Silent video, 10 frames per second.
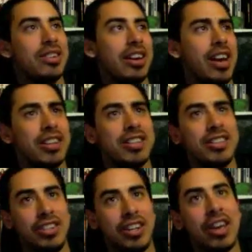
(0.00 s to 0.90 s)
Like, yes,
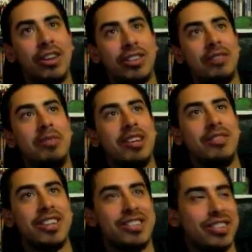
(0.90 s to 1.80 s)
he's gonna kill somebody
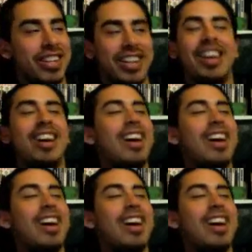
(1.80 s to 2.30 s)
eventually.